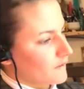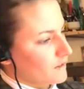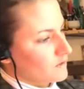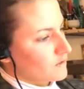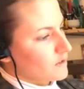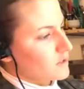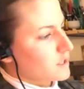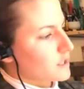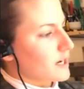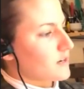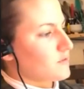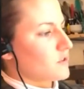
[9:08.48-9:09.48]
So you just
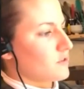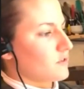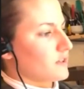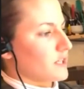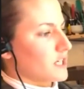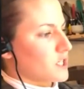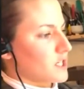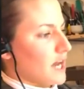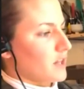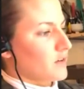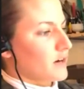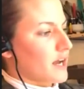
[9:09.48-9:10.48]
kind of do a really
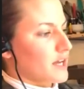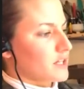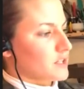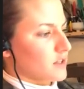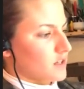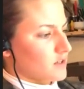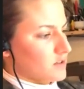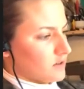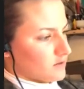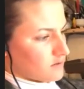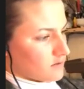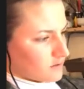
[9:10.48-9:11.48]
shallow cut so that you're
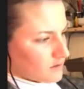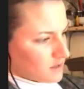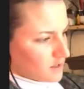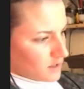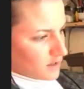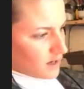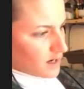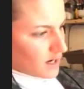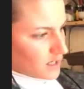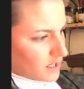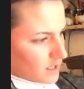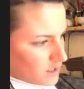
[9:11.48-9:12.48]
not
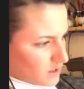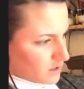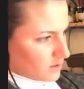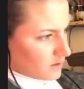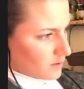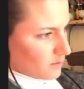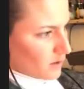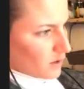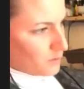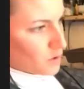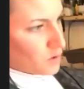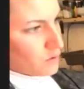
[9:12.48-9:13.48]
cutting into the bulb
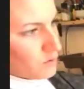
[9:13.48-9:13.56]
too